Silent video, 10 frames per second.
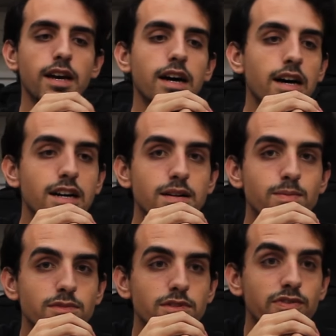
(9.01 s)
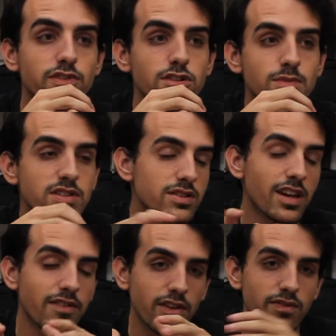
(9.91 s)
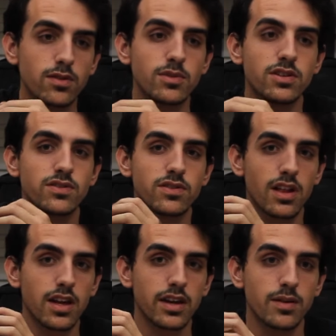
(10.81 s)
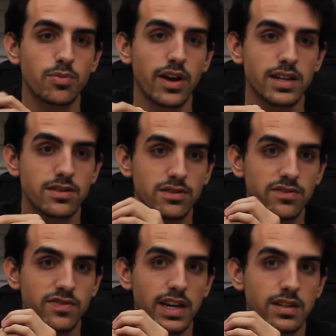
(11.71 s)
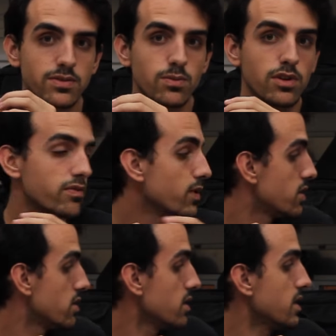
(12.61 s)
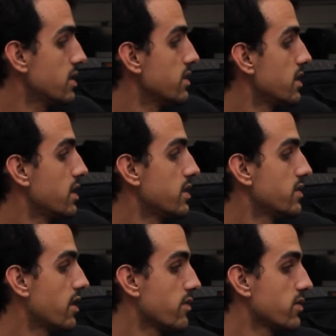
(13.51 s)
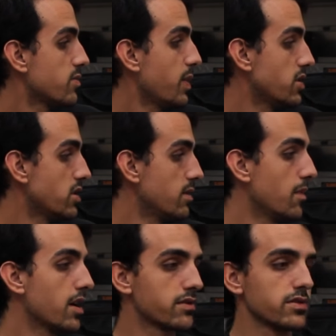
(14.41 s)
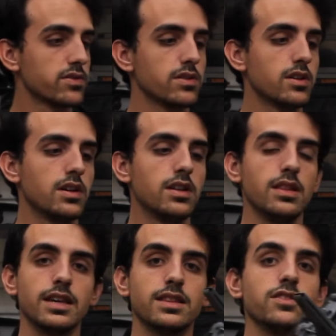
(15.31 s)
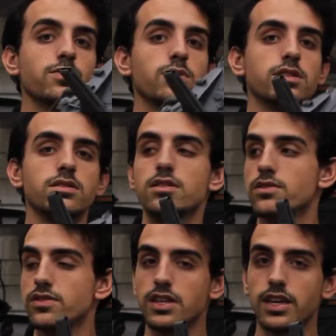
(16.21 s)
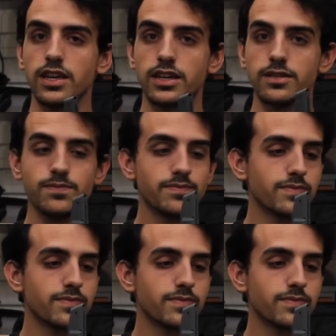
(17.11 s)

The film, it's a sci-fi film. It uses a lot of practical effects, one of which is several spaceship models, like this one you see here.